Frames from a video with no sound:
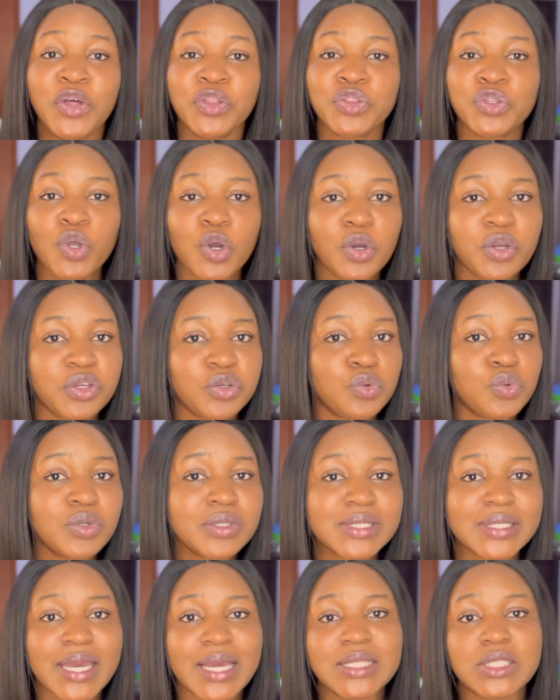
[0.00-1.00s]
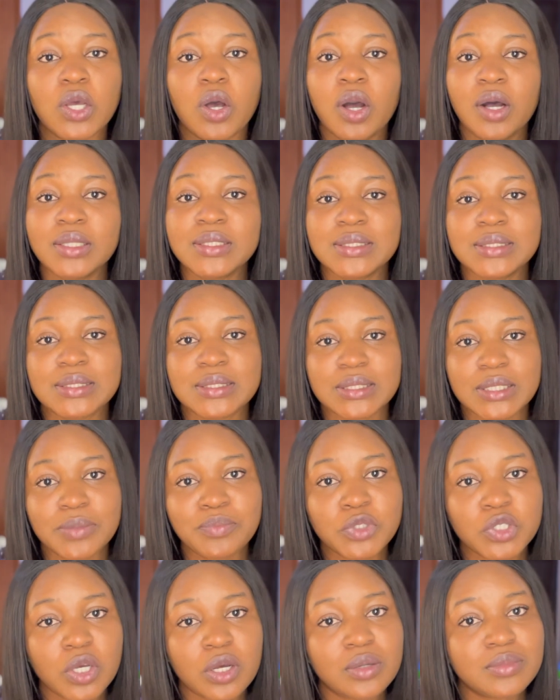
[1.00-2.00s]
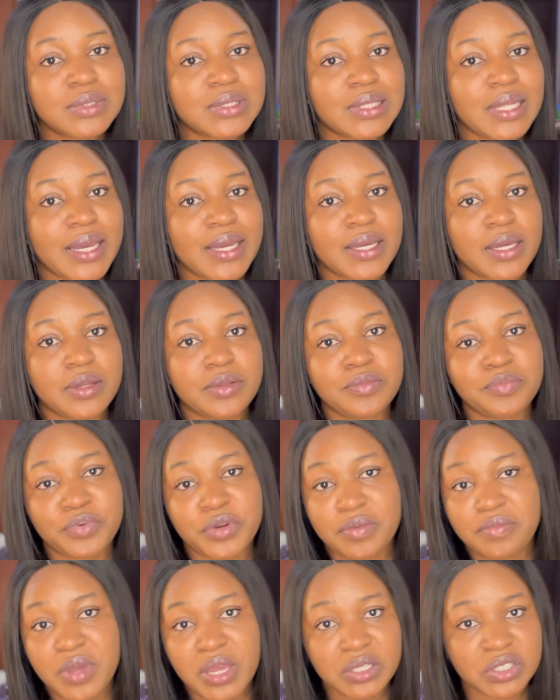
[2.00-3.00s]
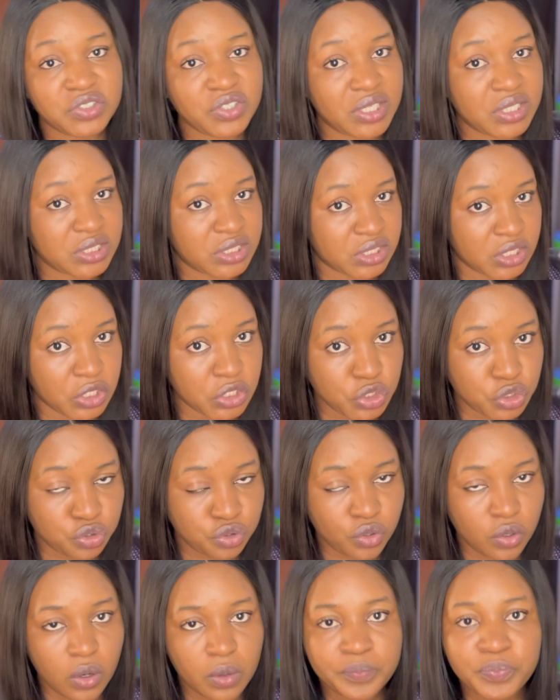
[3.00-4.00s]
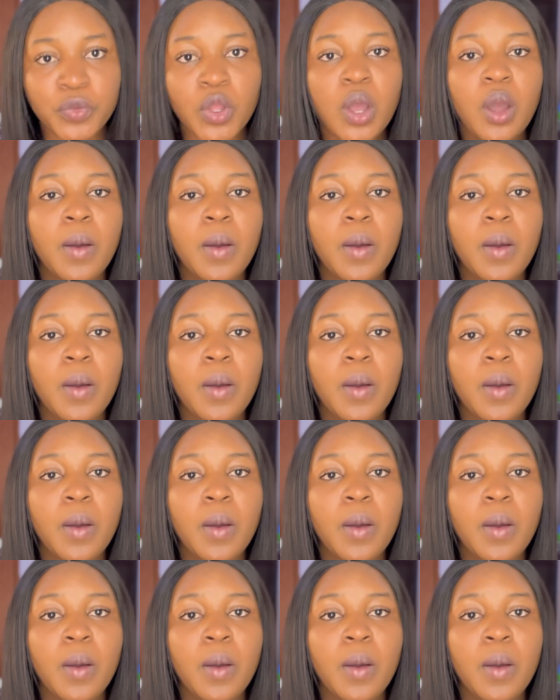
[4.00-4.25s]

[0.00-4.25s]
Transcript: Though you won't get all the symptoms like in premenstrual syndrome,